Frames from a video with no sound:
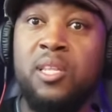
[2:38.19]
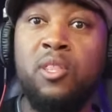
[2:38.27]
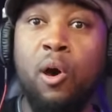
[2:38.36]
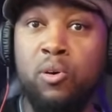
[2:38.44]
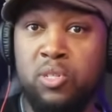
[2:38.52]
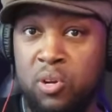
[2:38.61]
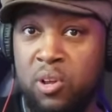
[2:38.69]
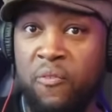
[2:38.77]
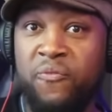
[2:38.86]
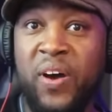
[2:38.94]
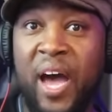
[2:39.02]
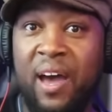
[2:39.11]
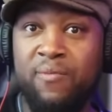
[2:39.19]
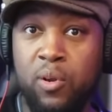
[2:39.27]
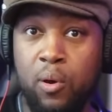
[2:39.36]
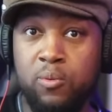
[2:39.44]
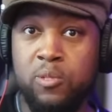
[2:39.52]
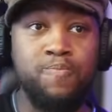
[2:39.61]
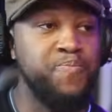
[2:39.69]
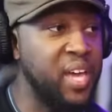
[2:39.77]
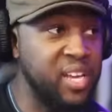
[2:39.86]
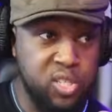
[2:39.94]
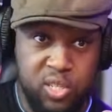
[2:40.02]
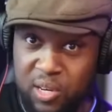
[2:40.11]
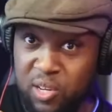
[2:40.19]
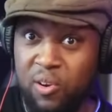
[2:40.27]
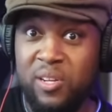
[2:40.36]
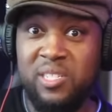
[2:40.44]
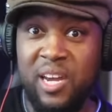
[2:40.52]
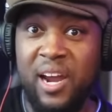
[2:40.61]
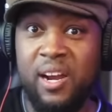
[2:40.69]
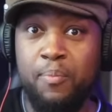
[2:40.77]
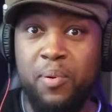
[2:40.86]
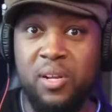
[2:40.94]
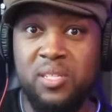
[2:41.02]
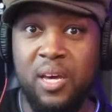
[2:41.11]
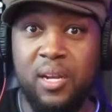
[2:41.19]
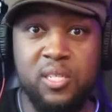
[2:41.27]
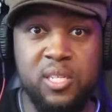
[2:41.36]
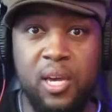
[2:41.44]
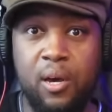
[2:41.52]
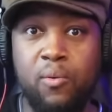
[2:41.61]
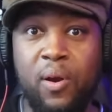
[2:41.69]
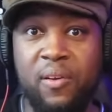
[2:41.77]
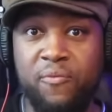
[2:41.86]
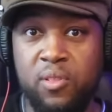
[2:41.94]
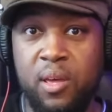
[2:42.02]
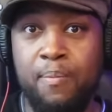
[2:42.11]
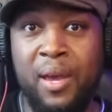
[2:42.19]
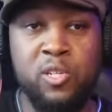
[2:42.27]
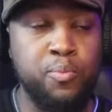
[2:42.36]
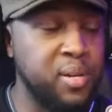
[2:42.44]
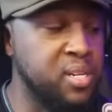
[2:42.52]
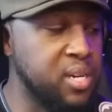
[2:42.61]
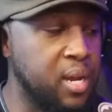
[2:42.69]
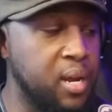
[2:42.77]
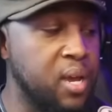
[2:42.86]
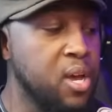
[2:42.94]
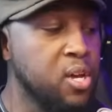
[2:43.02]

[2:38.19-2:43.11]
Those are your 5 notes. That's your entire pentatonic scale, right? For that major pentatonic.